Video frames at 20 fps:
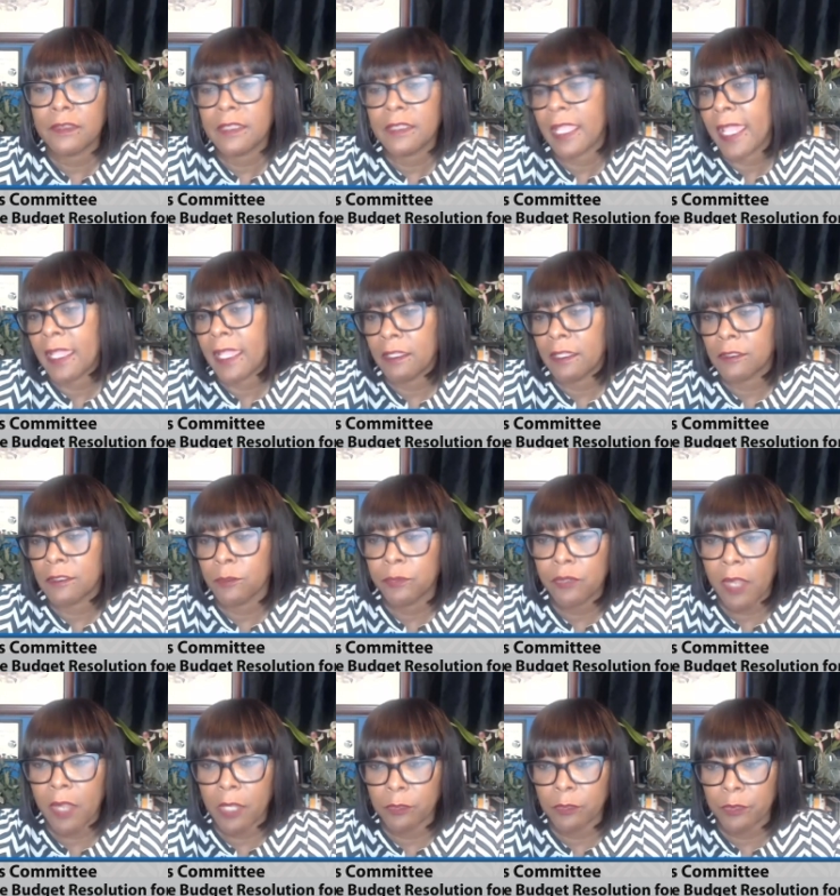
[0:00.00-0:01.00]
that as a
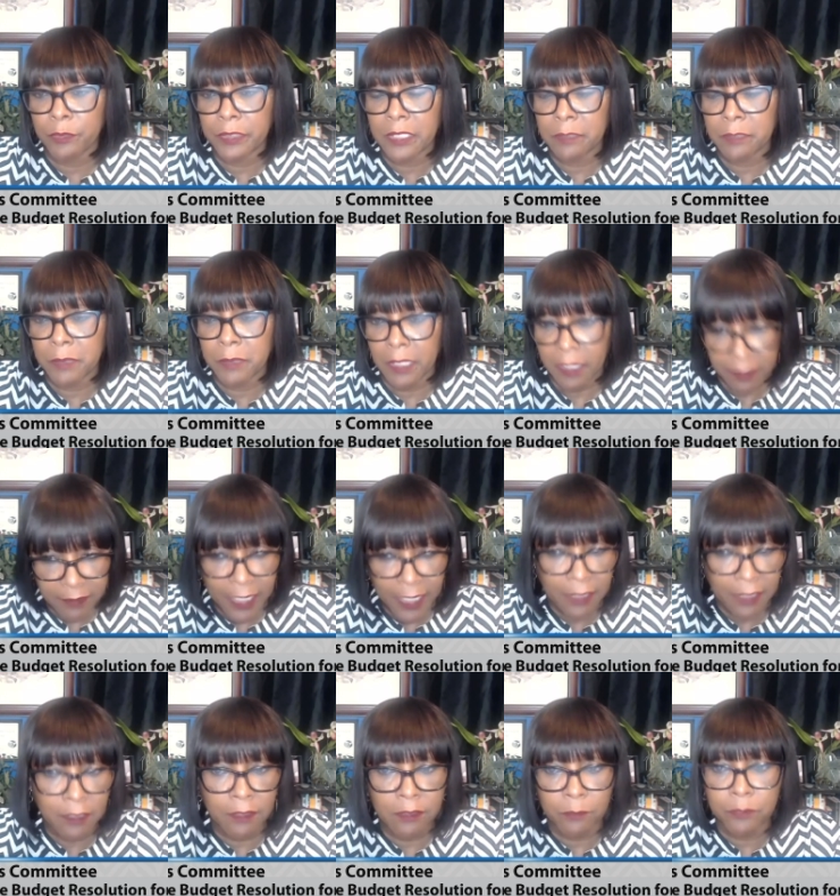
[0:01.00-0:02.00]
priority, because
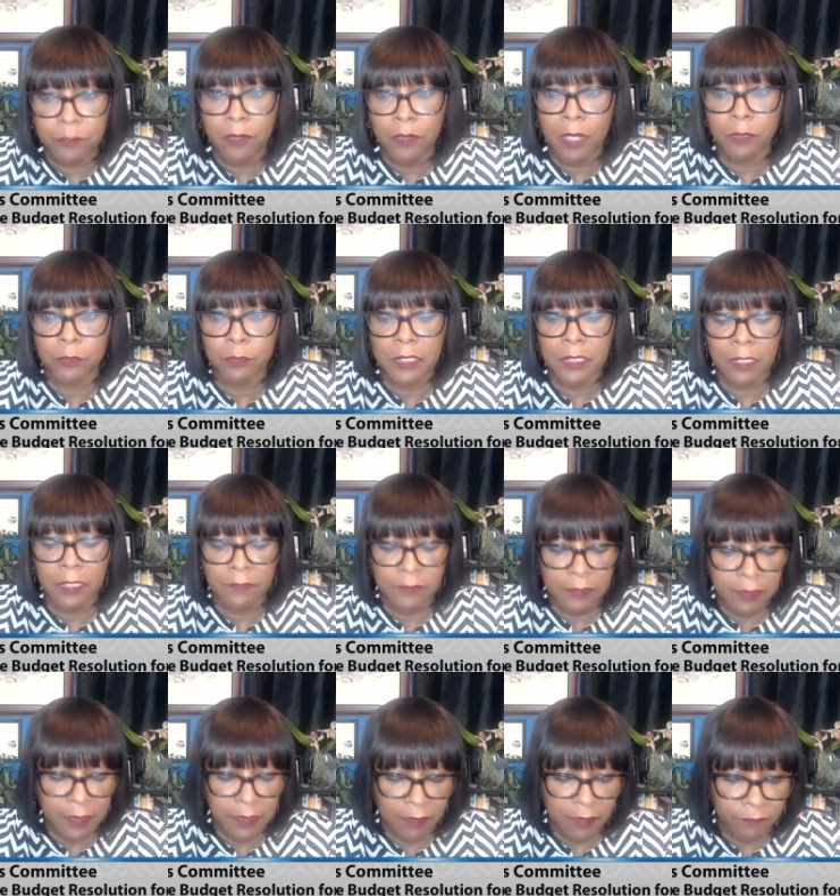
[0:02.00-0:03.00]
that is a priority of the
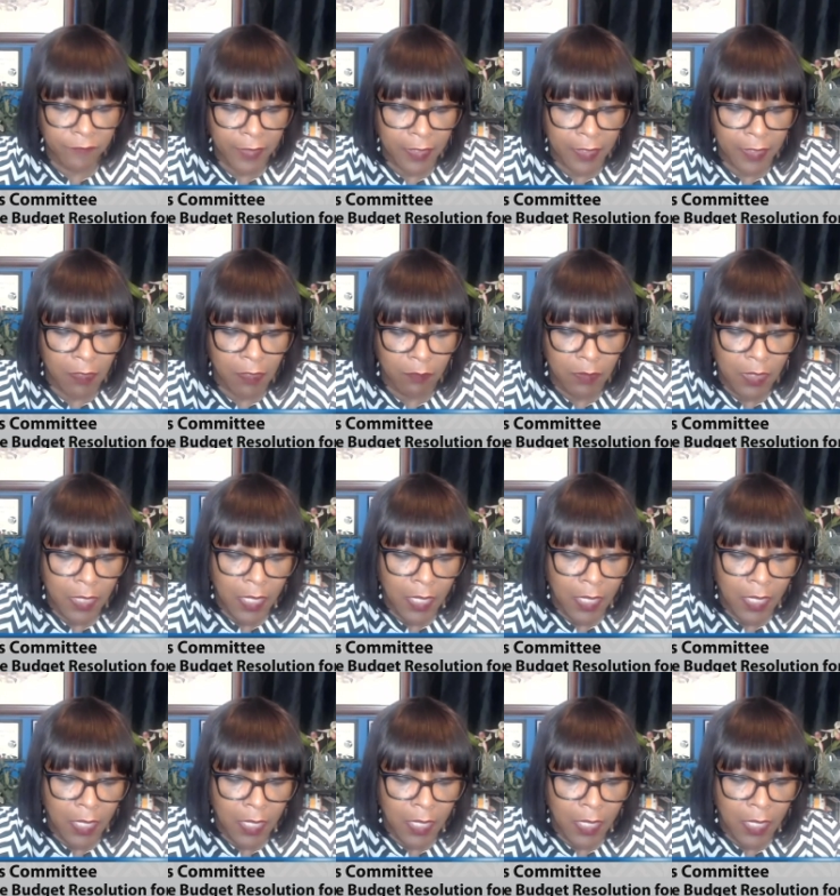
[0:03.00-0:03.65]
DFL.